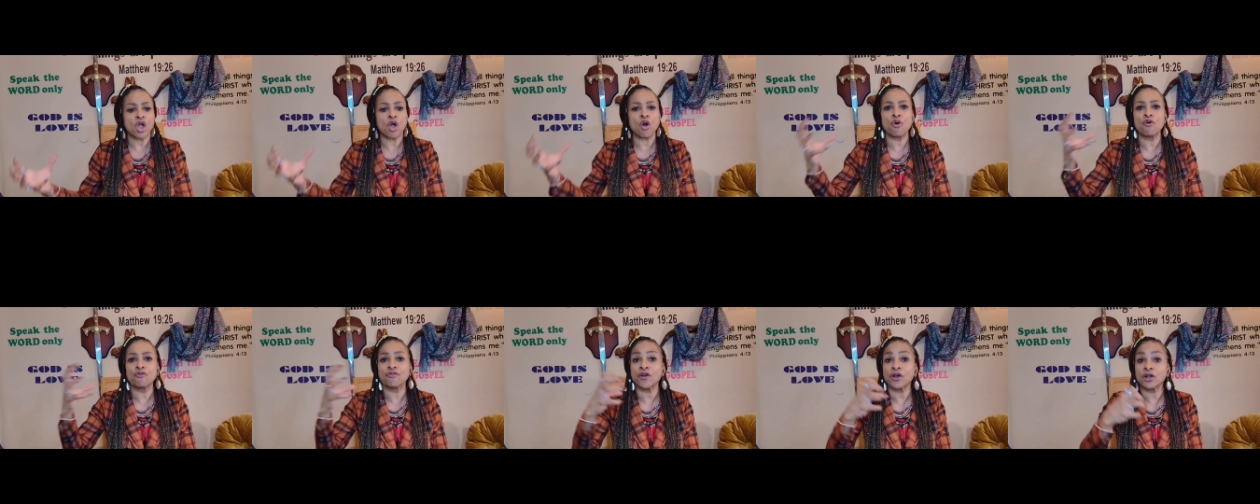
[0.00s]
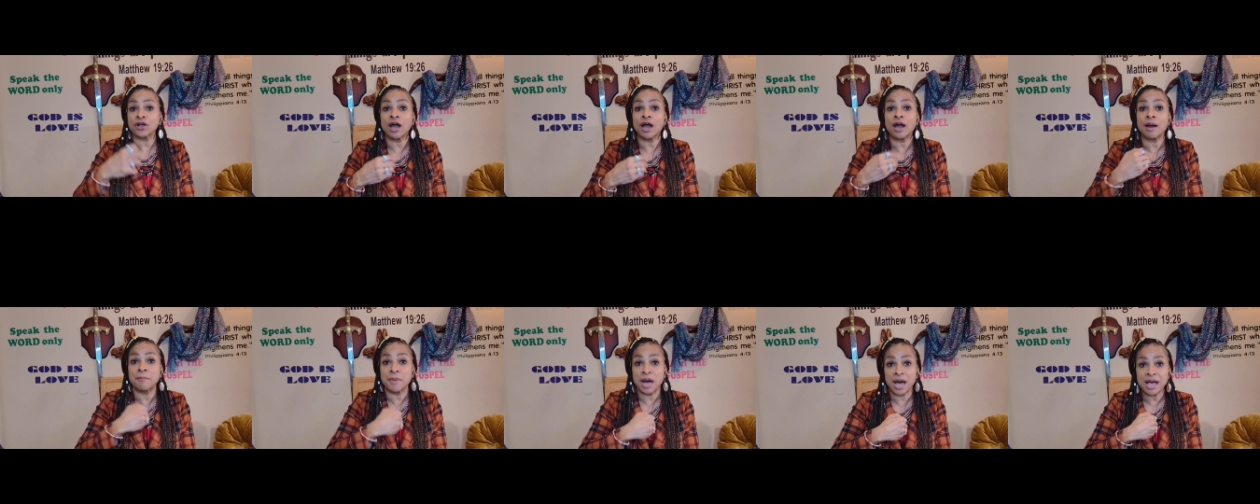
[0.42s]

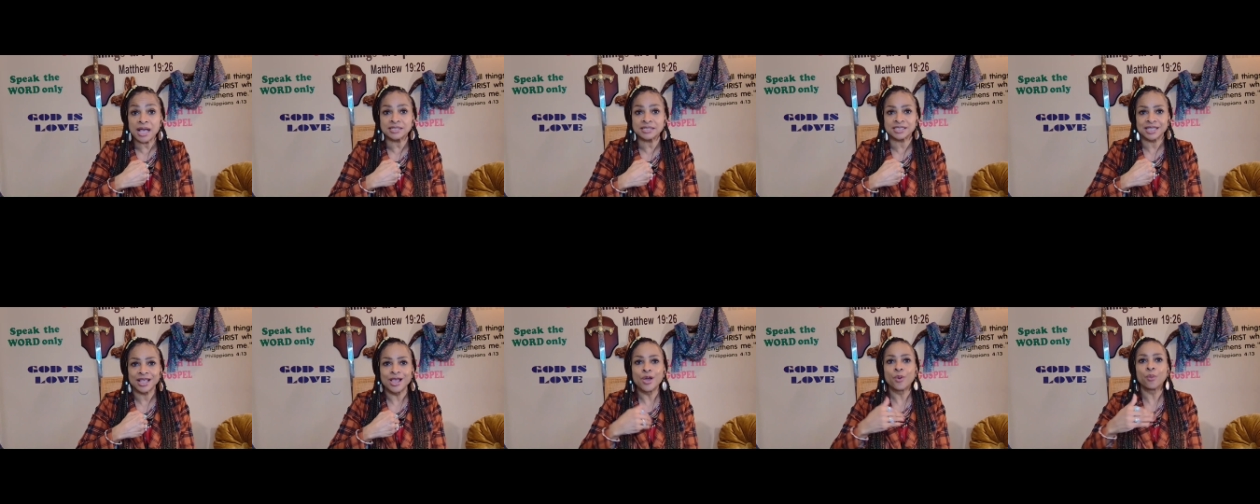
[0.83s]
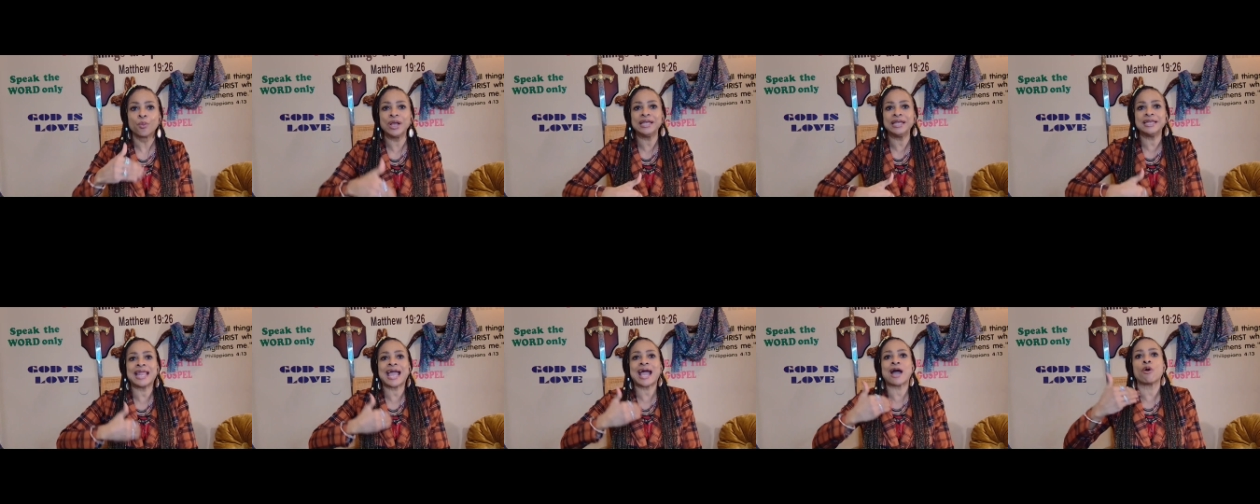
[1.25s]
overcome us.
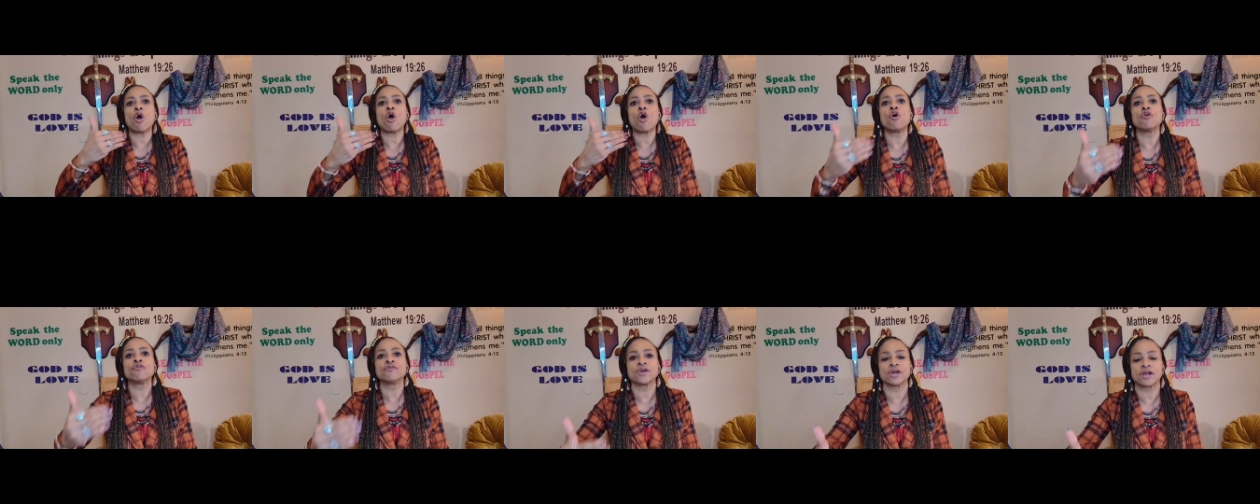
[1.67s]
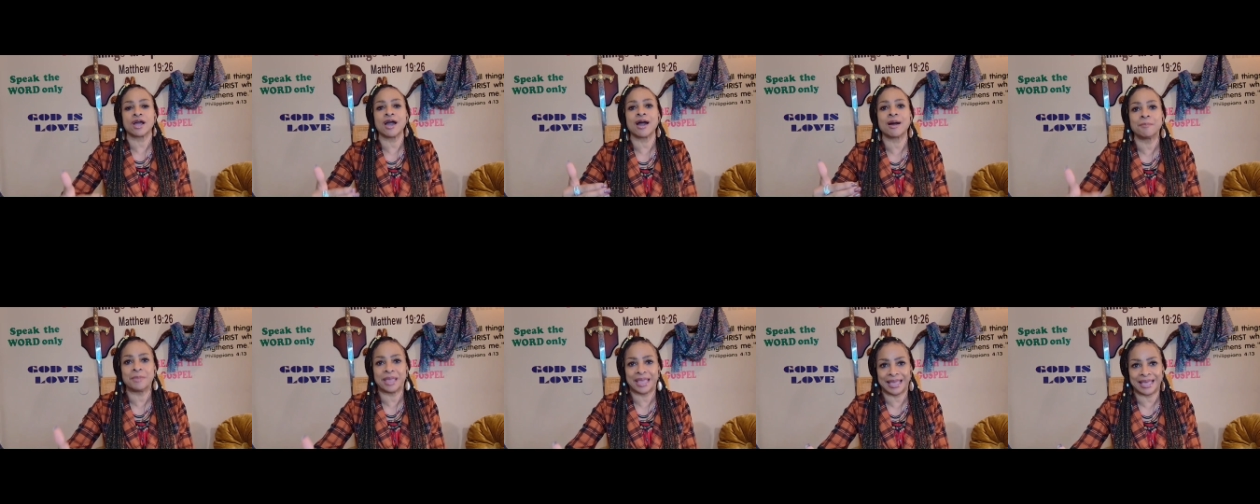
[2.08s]
We now
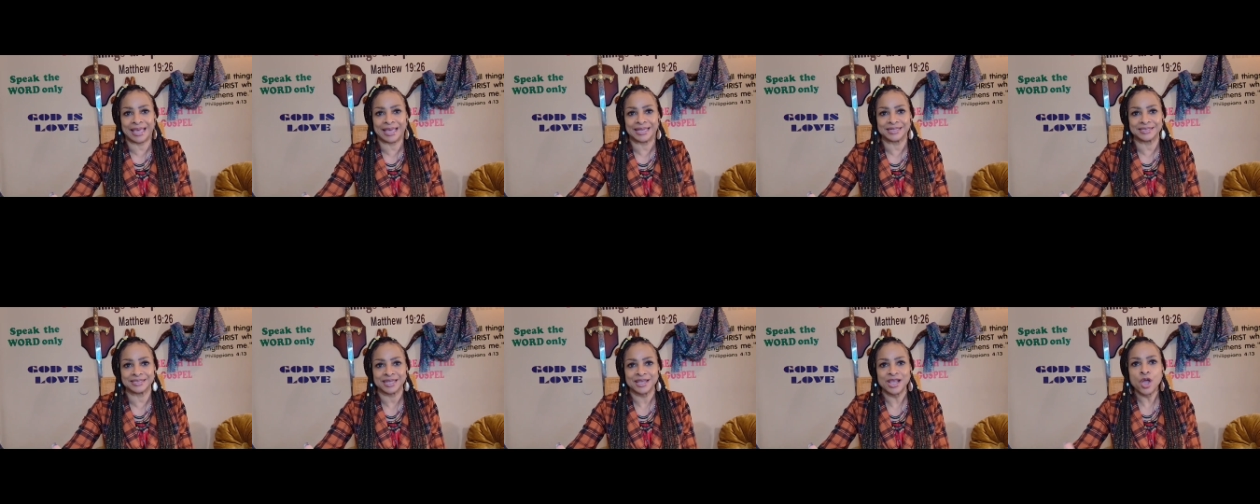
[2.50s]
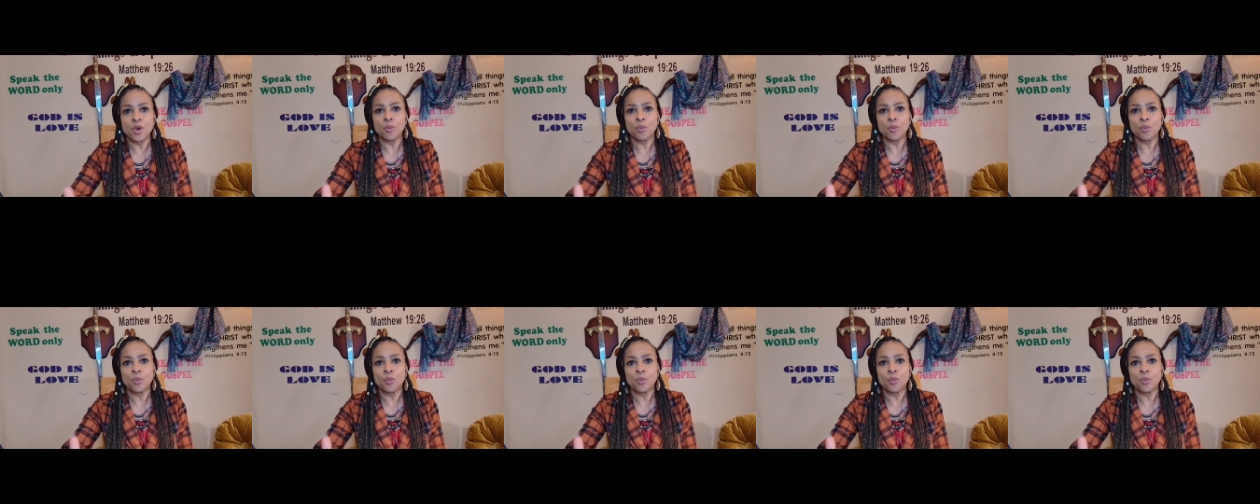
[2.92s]
overcome it.